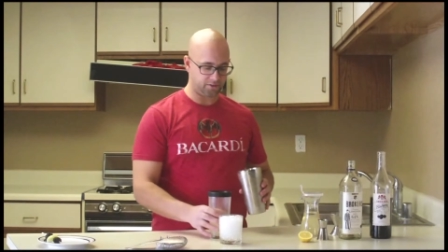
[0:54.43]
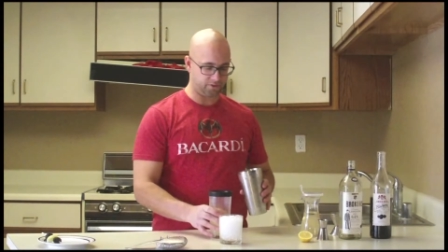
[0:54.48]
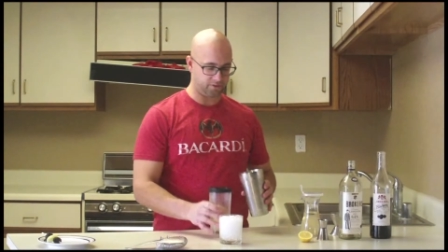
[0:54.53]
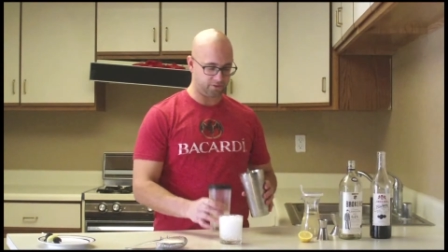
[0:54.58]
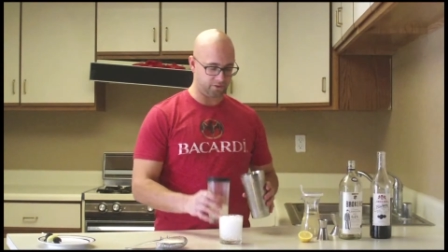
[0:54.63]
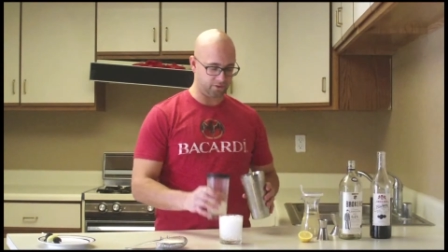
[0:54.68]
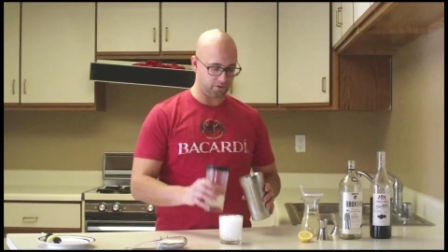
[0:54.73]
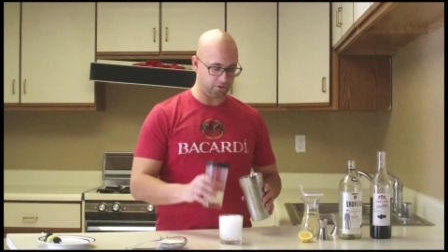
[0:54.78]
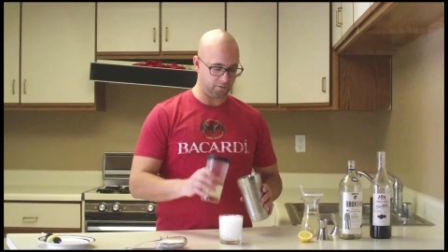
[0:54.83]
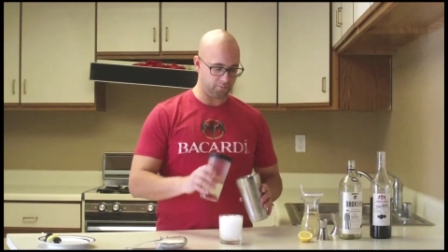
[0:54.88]

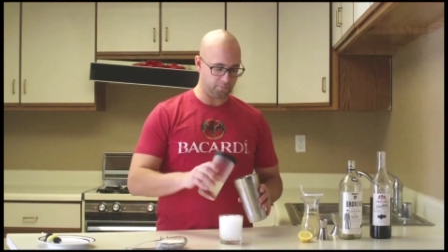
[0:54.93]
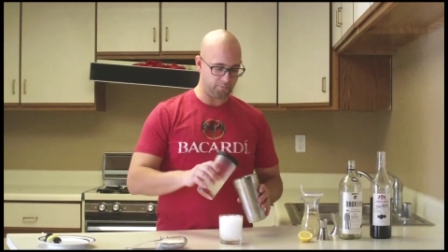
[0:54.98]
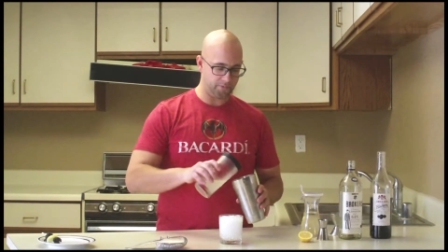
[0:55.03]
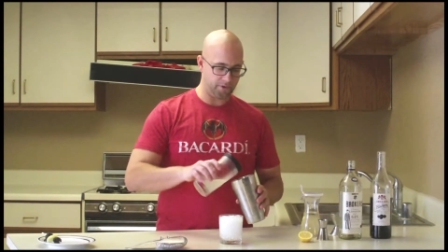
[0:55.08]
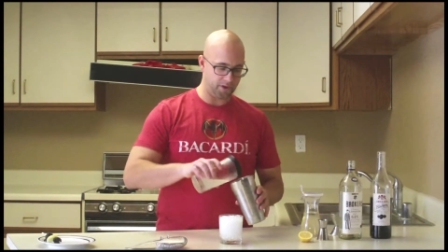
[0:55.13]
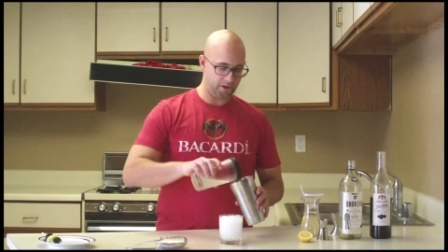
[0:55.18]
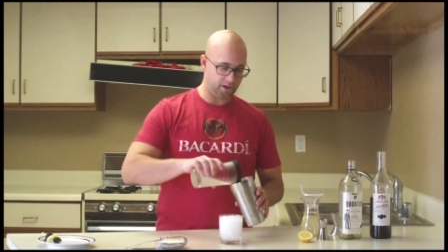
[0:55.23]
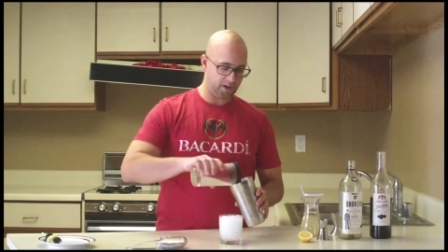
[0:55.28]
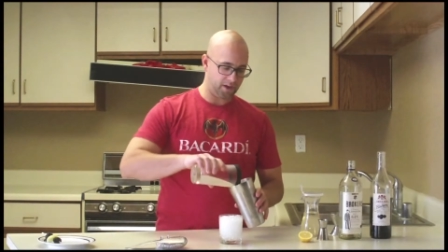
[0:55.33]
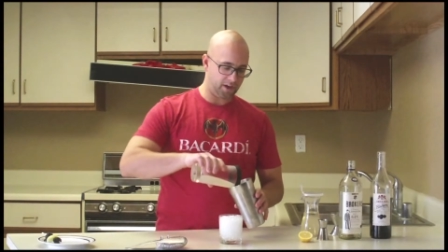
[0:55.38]
So
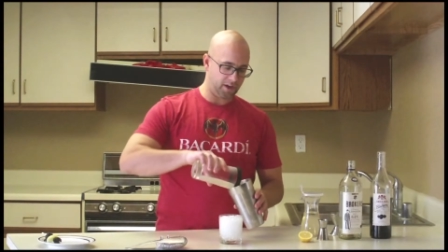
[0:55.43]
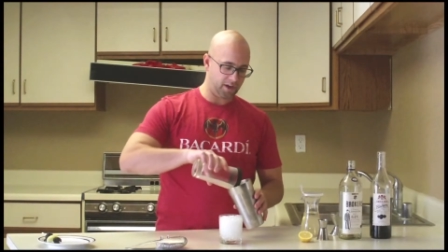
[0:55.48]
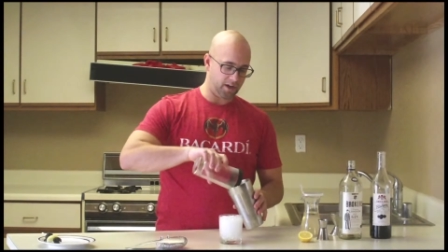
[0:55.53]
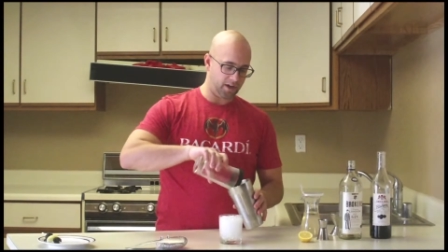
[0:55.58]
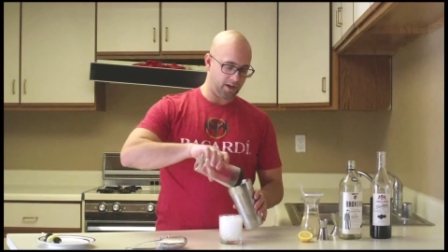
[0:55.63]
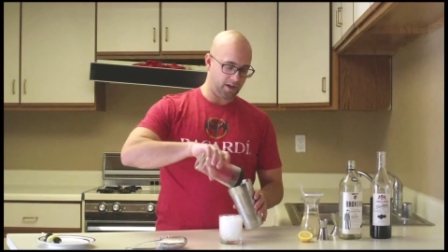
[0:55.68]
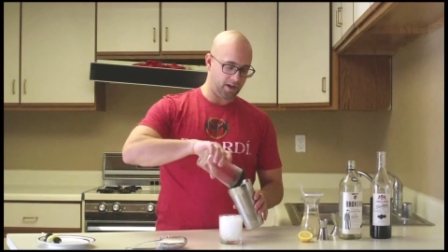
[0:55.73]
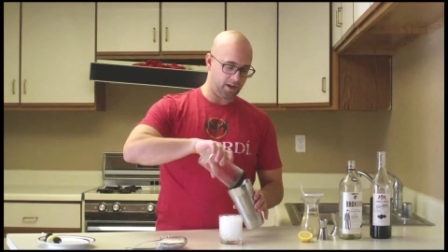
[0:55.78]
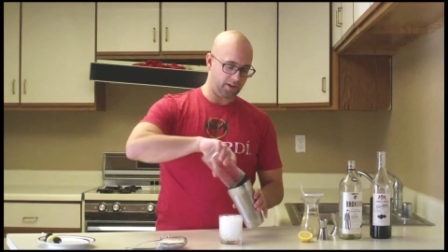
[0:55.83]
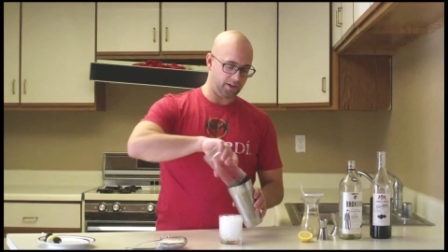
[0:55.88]

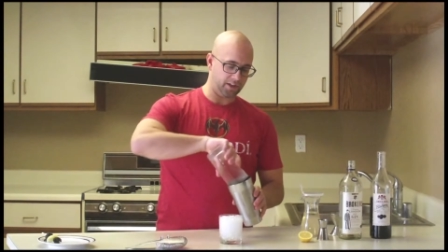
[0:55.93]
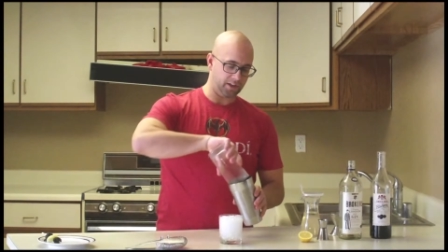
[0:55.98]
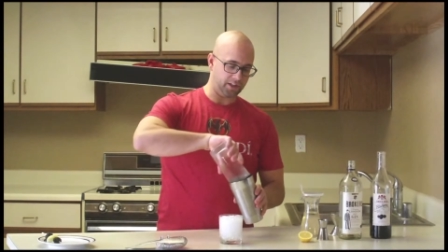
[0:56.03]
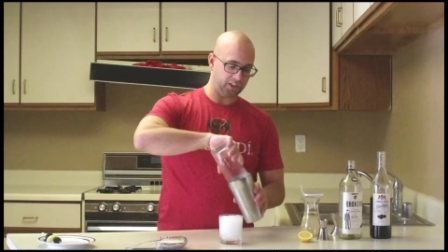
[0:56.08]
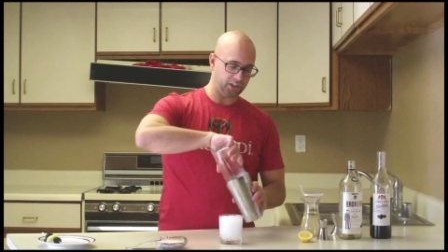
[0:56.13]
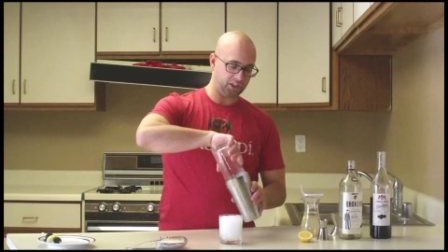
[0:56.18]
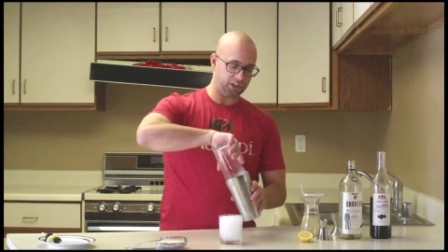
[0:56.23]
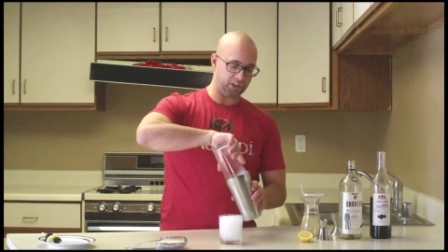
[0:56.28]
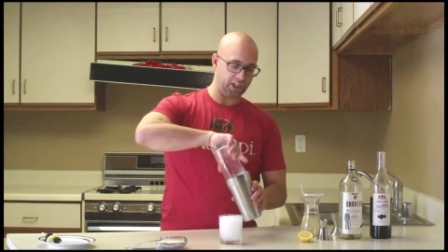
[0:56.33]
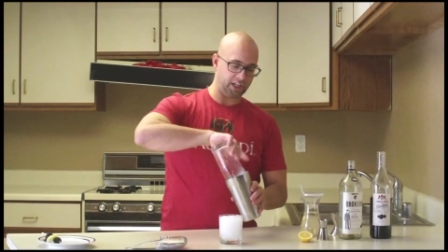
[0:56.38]
you're going
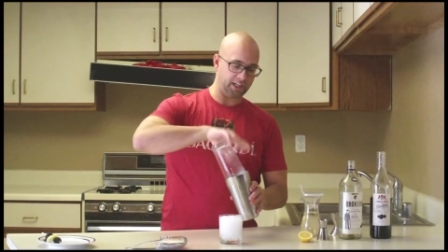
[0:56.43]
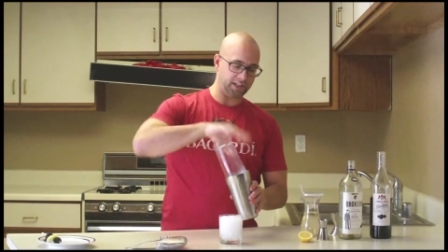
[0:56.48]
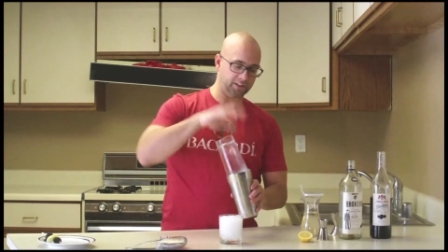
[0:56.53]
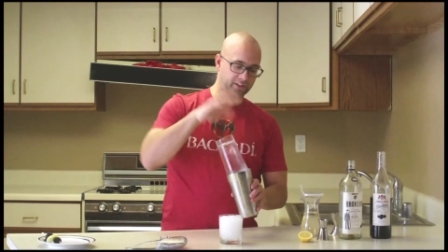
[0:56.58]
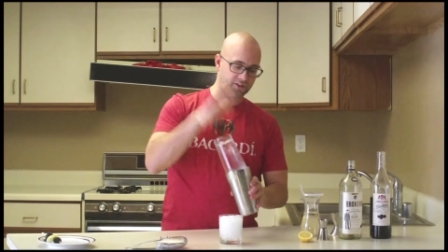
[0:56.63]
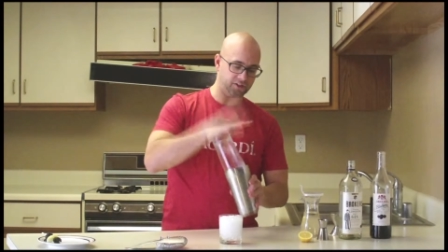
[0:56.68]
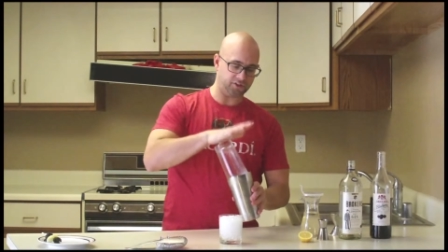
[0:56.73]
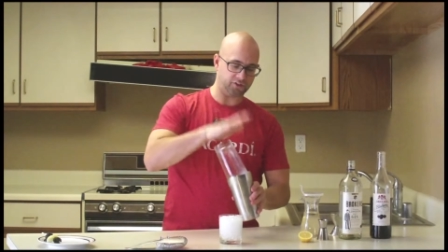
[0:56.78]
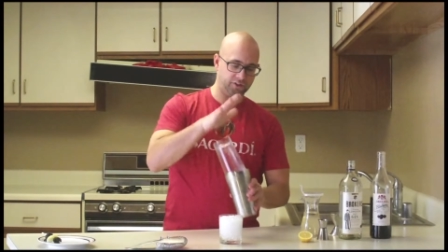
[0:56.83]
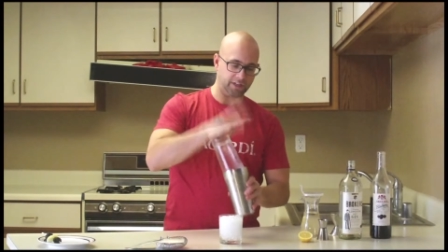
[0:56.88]
to shake
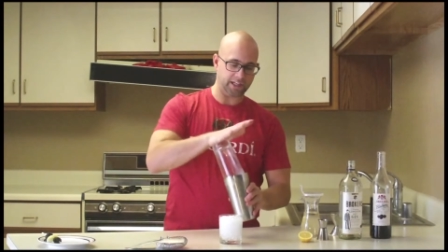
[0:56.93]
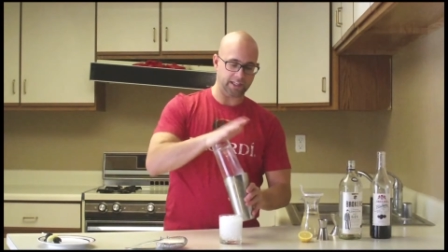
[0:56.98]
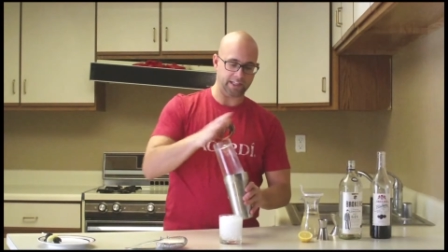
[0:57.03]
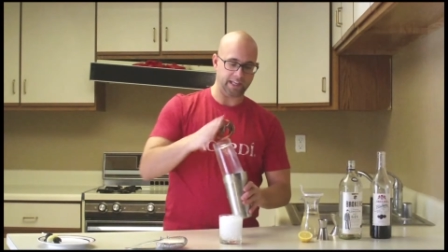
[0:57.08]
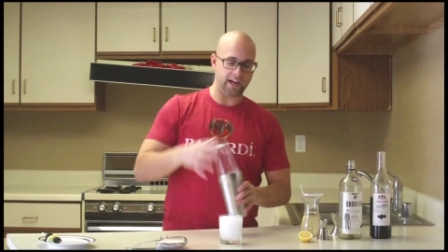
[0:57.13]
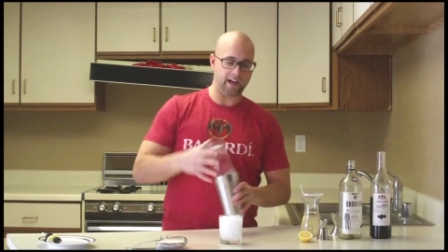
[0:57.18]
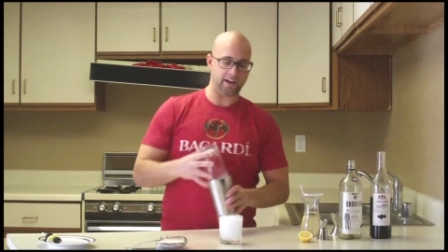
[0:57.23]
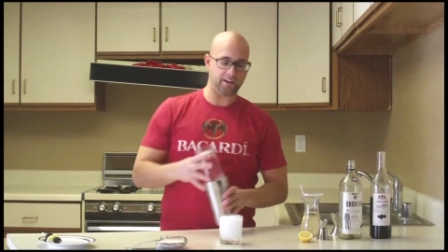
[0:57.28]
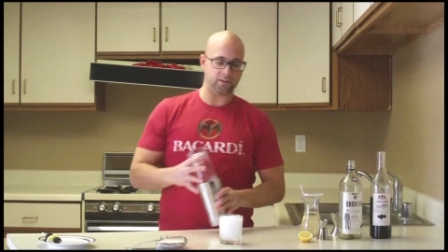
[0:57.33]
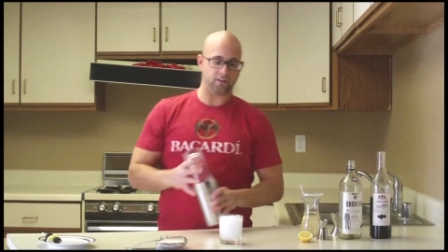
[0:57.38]
and strain
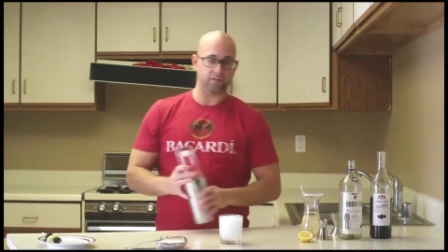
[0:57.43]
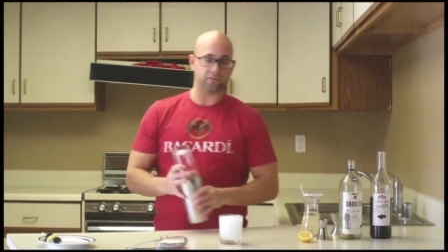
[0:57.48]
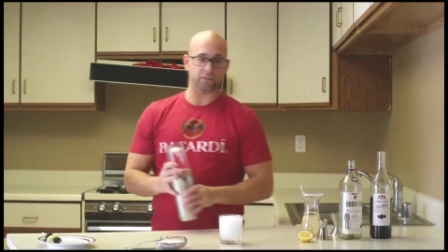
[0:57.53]
that